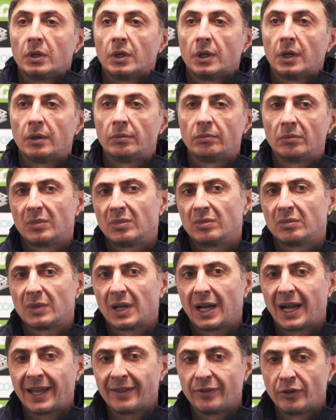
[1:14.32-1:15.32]
Um,
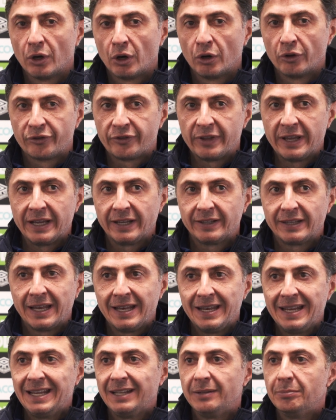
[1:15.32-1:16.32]
I don't think they
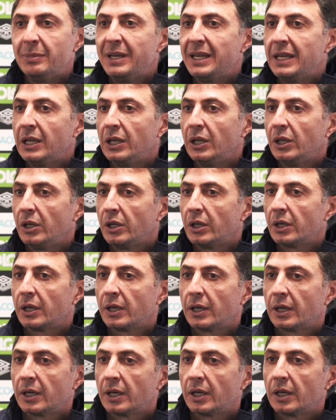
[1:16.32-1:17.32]
need me.
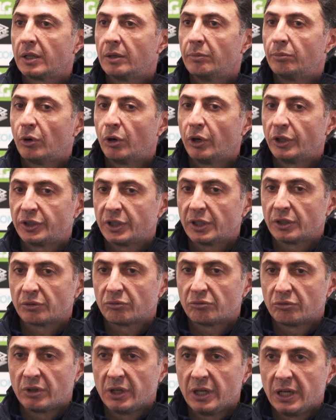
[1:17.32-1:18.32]
Uh, the boys are
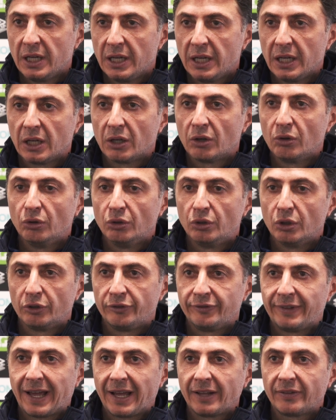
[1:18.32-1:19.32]
really good
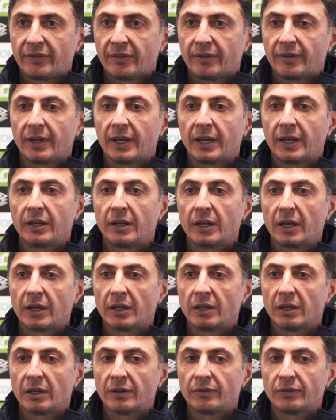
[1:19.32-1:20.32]
on that, and I
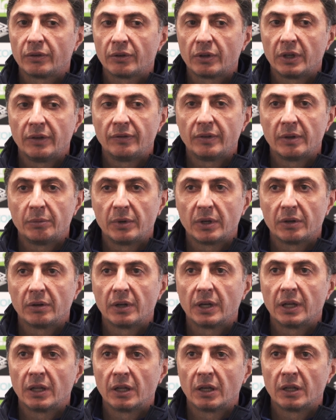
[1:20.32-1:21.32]
have to give them a,
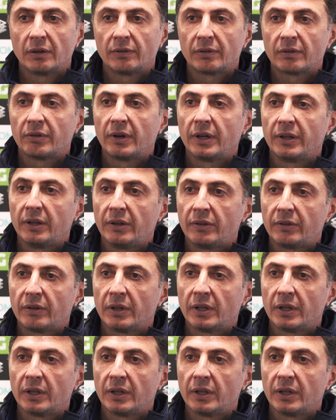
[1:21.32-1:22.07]
a lot of credit.